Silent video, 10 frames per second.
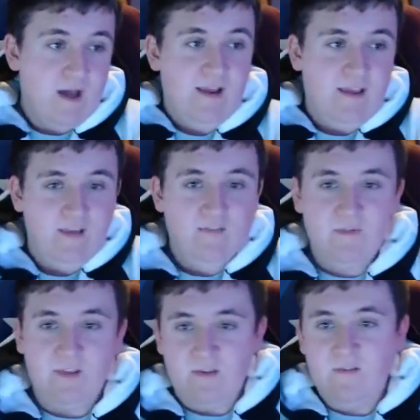I
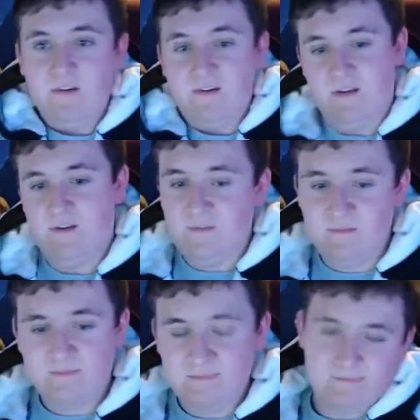guess what you could do,
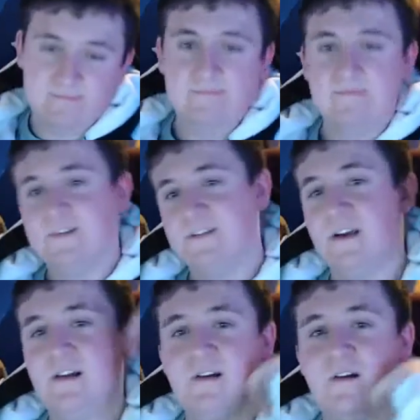which
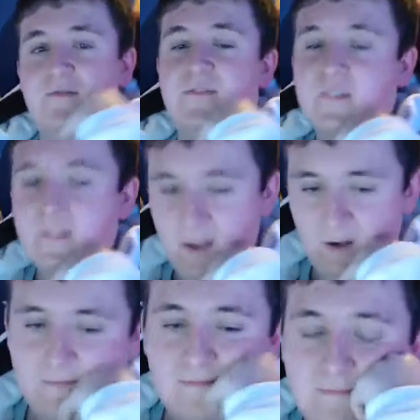I don't know if this will
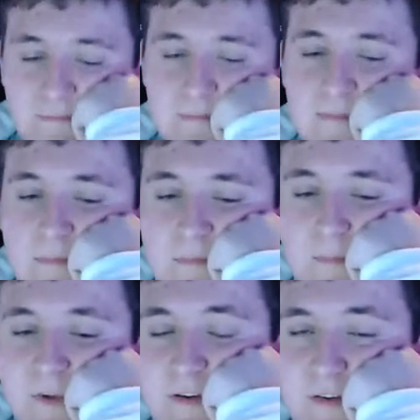help,
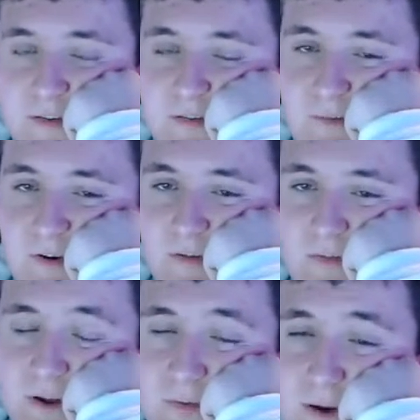because this is more
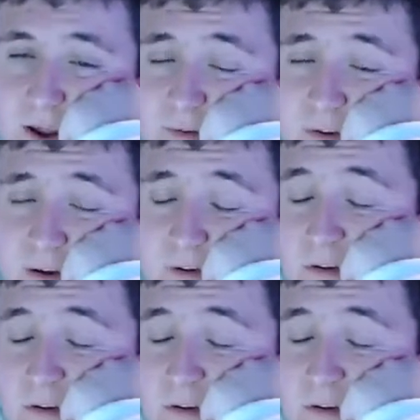of like what I would do.